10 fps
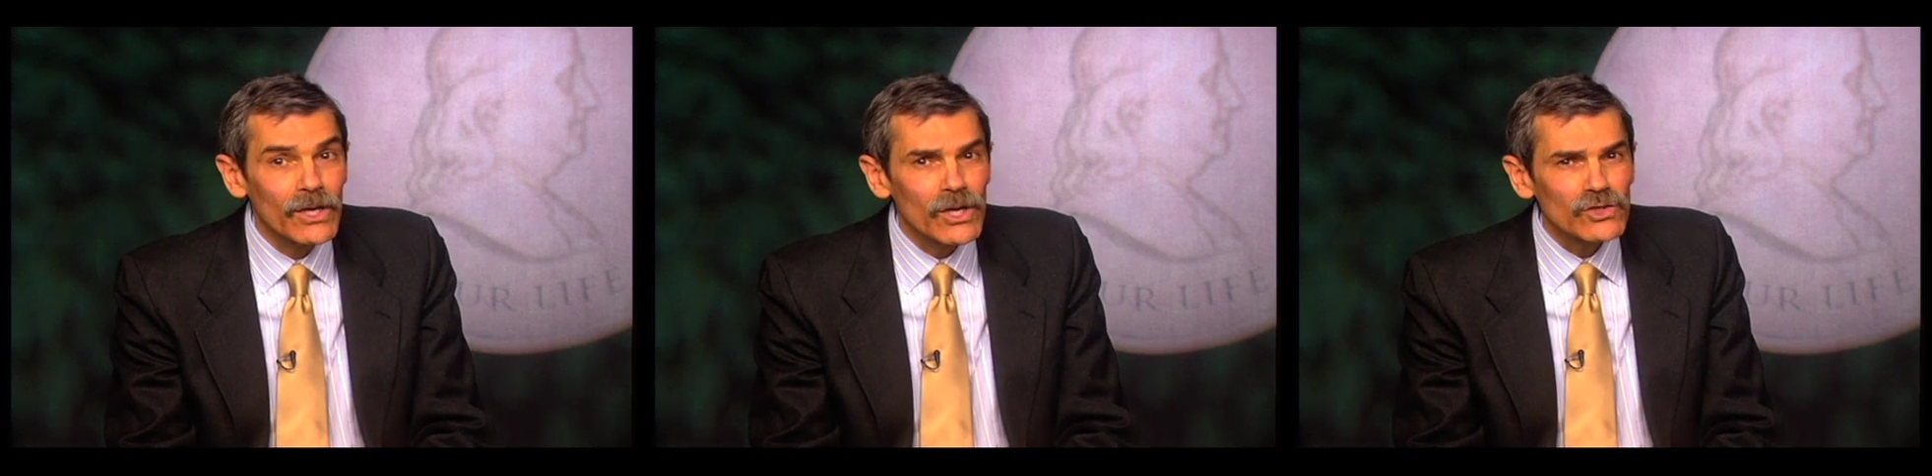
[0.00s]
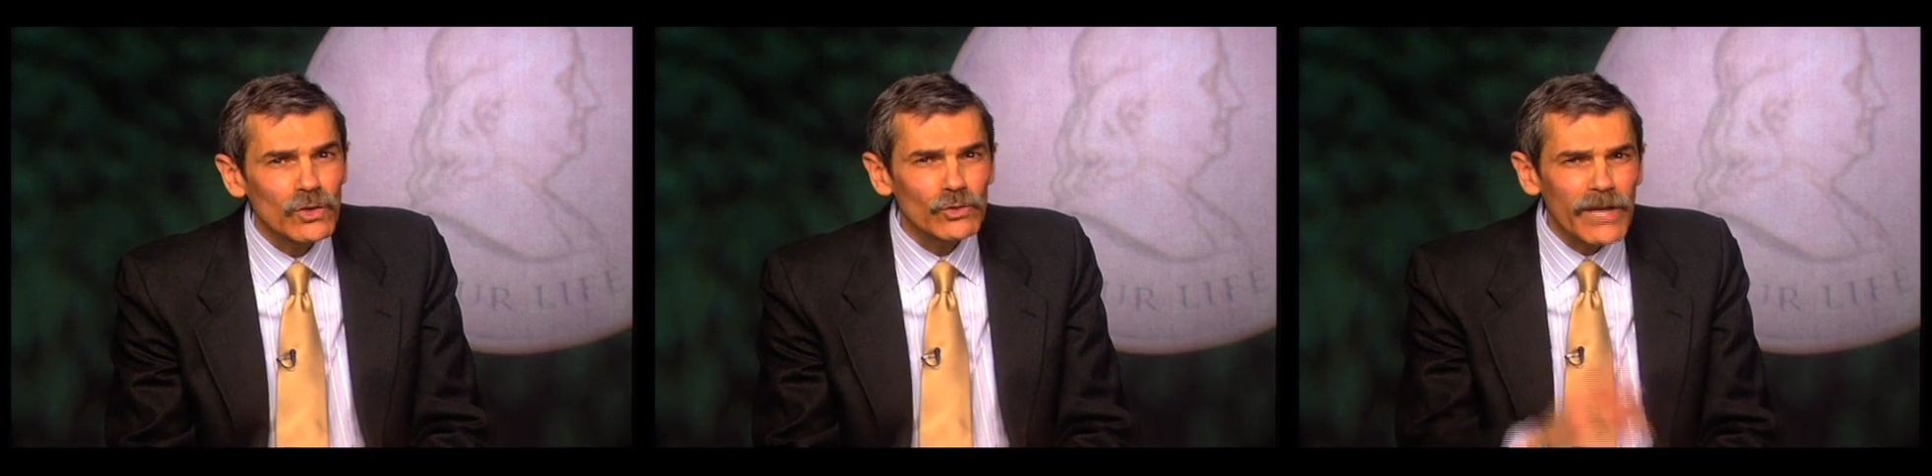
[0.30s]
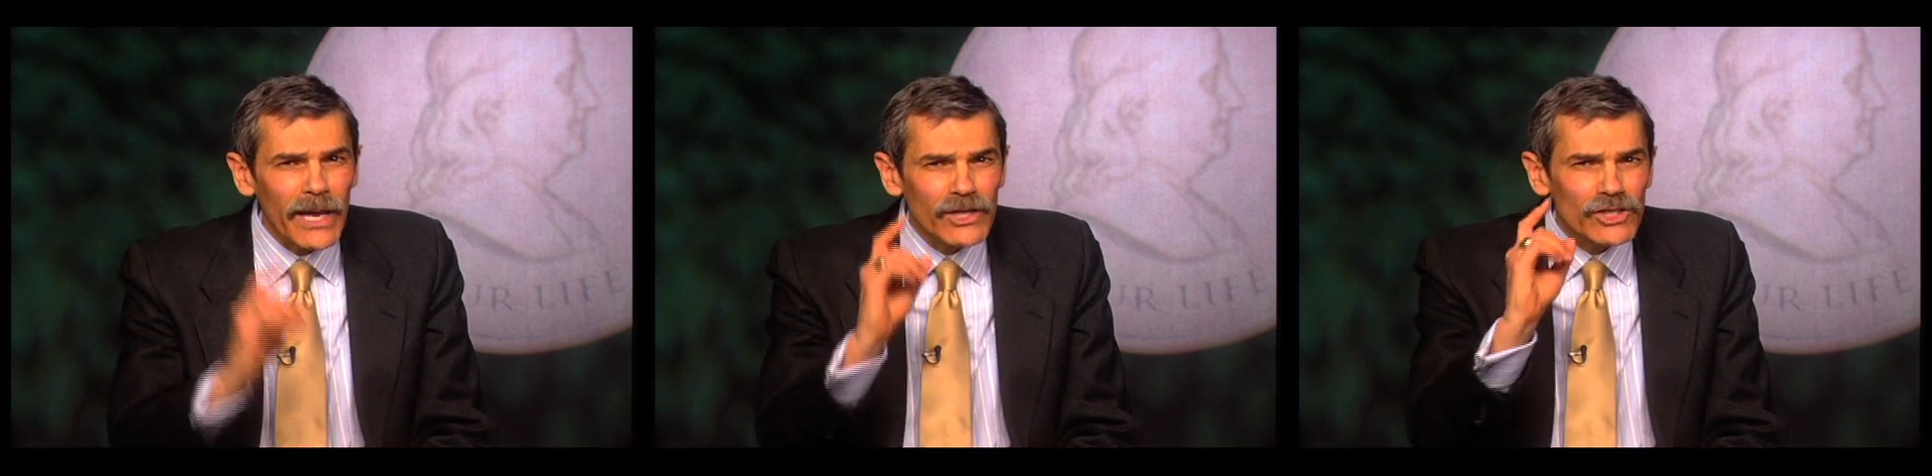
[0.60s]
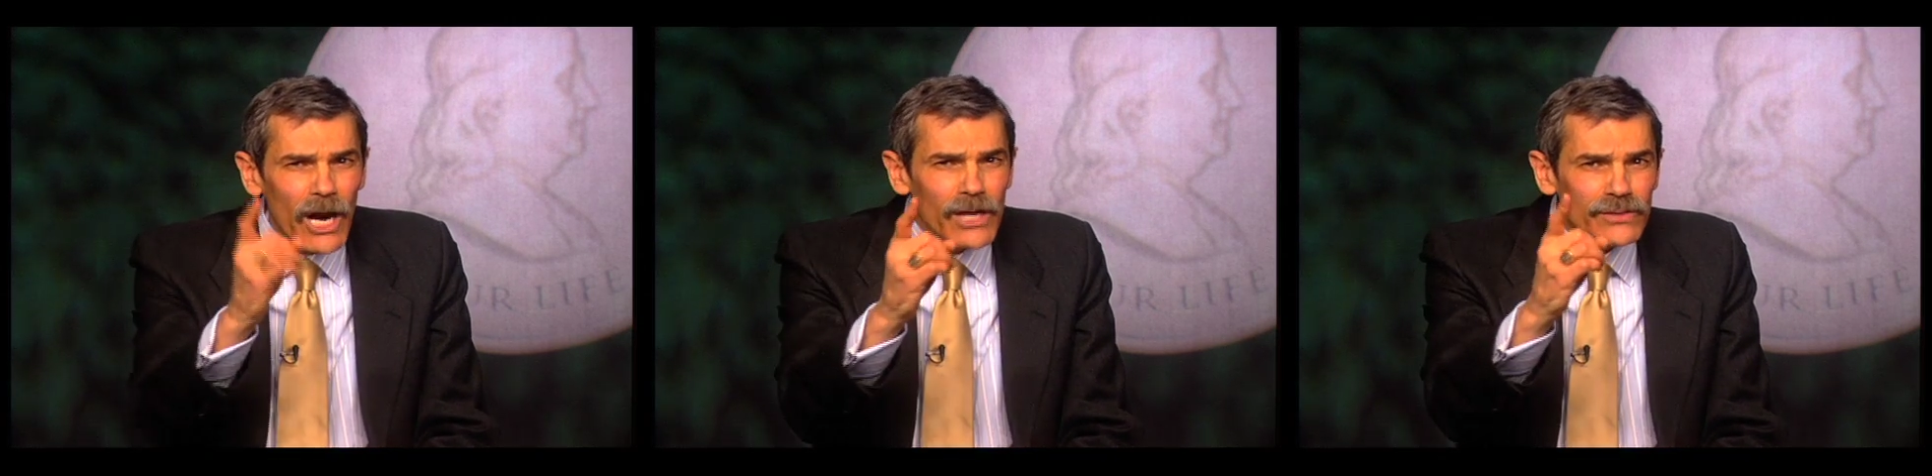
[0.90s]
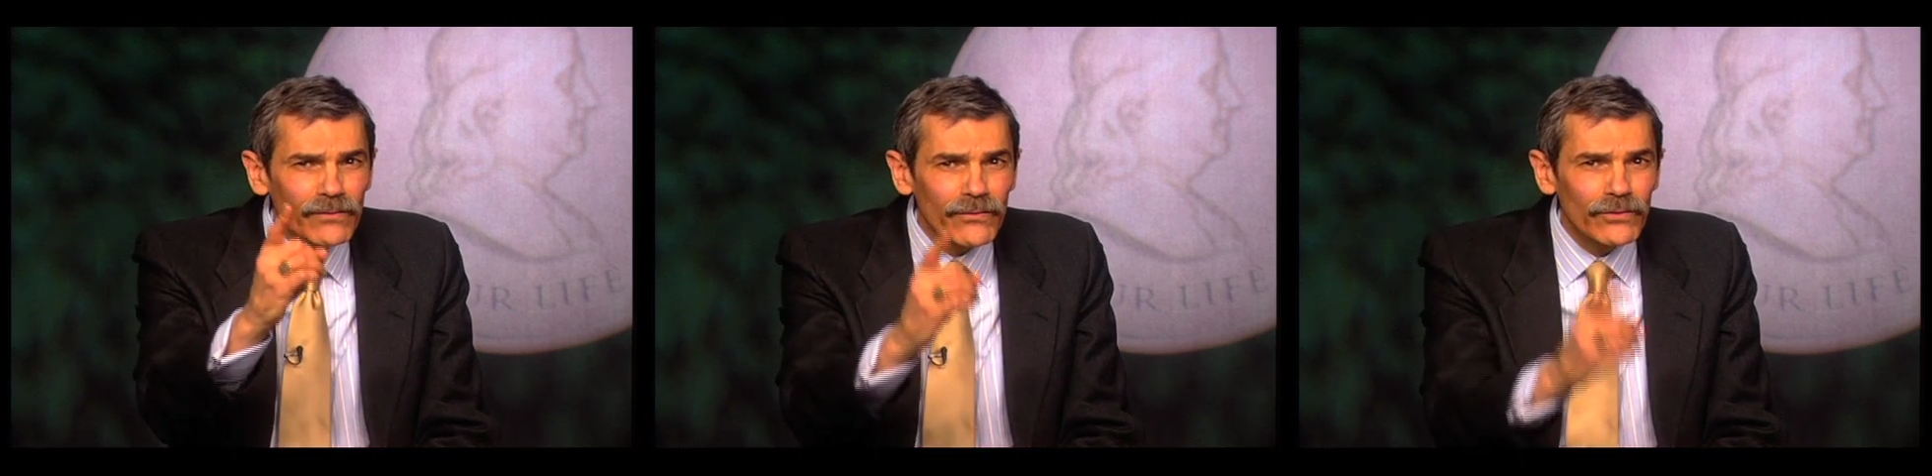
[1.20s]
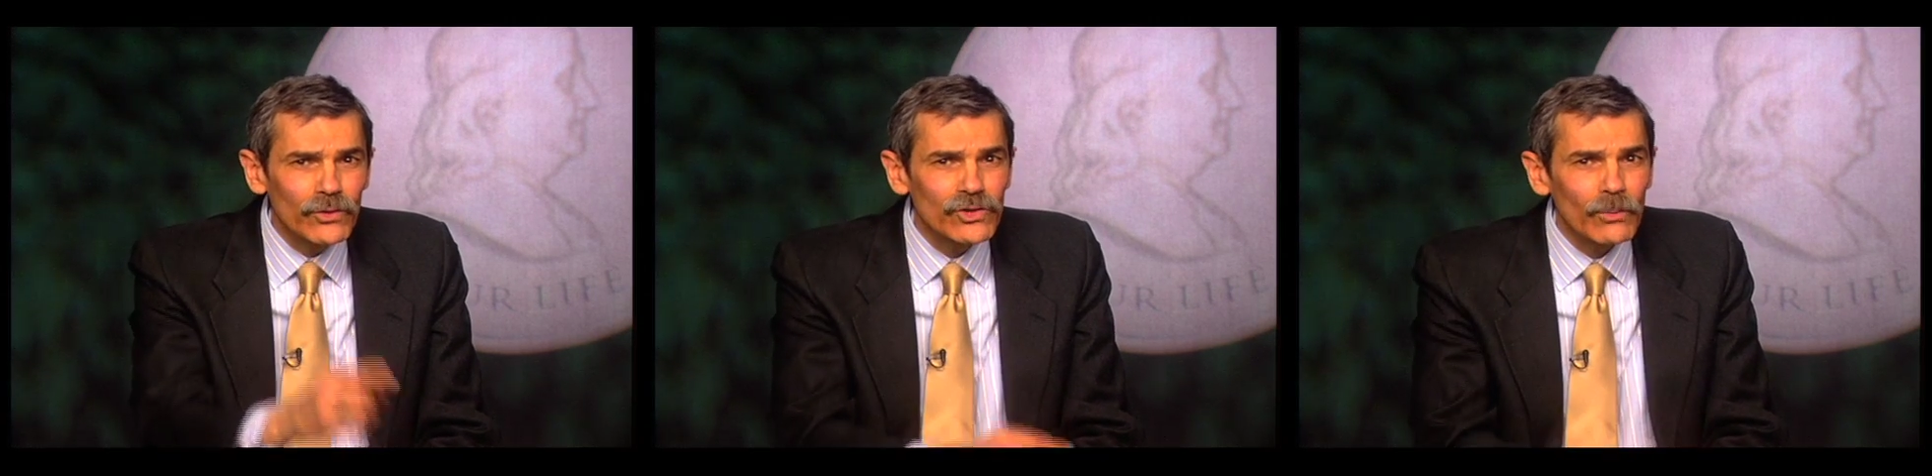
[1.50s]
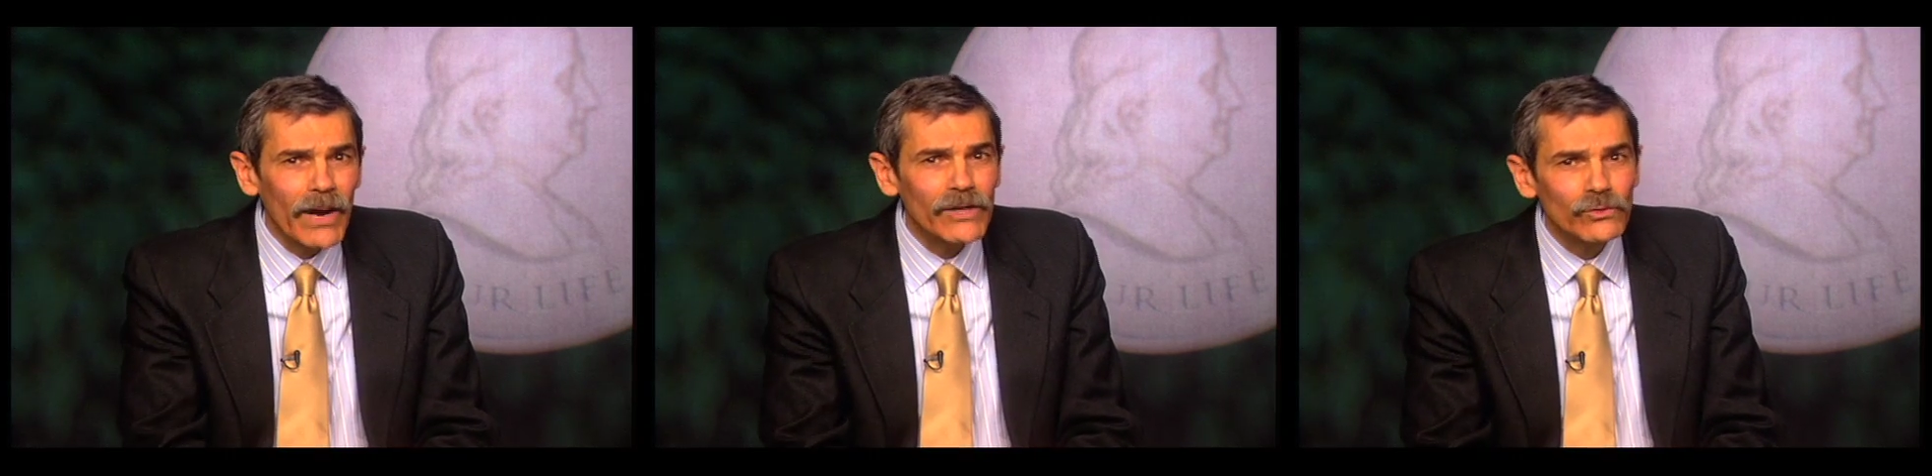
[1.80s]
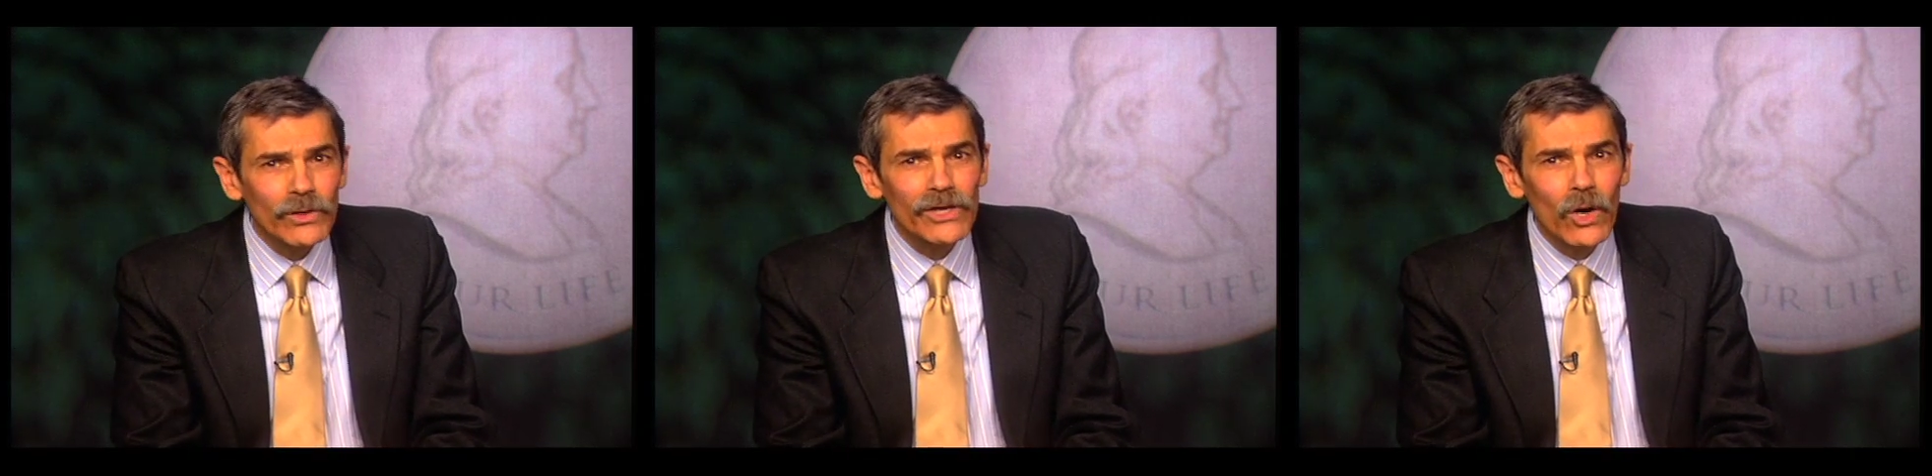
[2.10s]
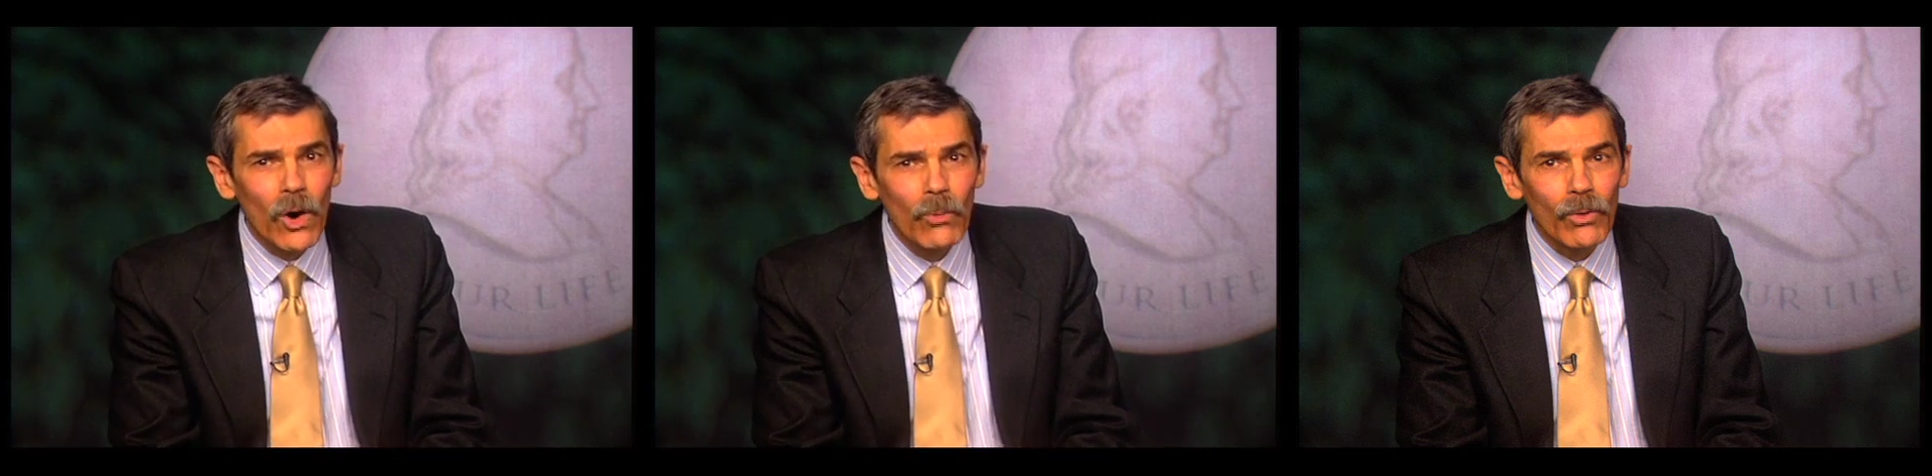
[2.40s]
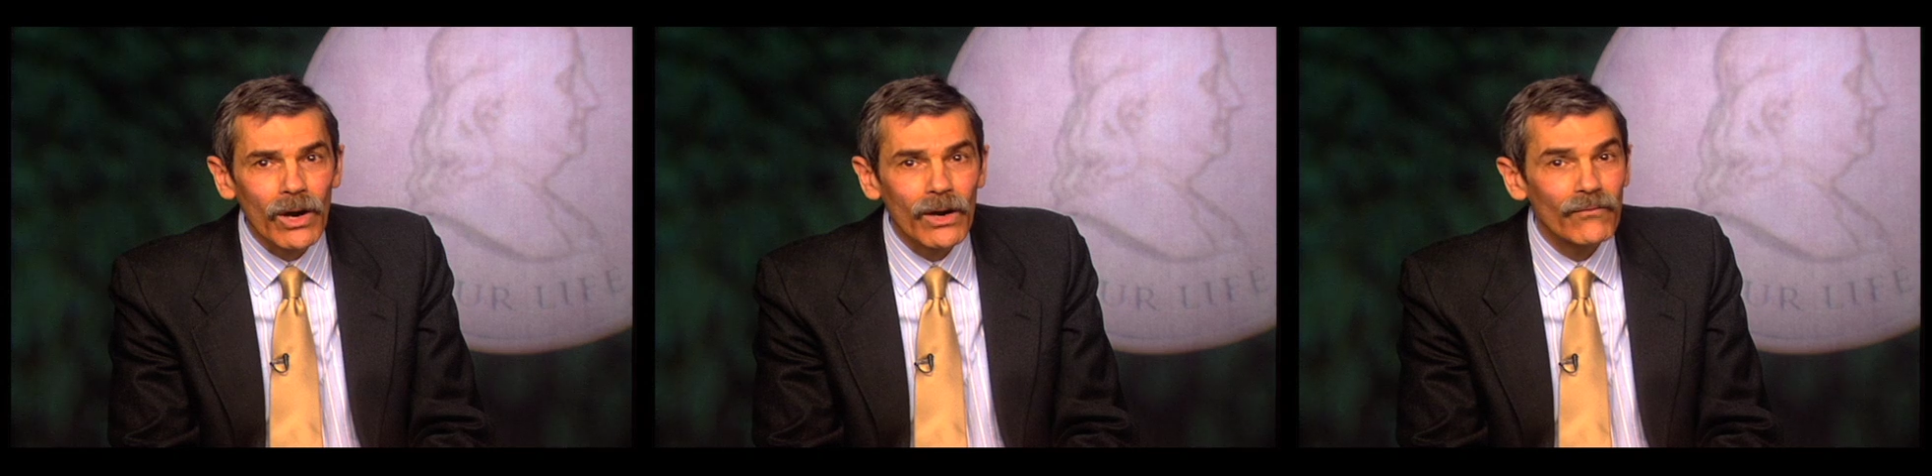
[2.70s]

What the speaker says: So take charge of your future by doing your homework,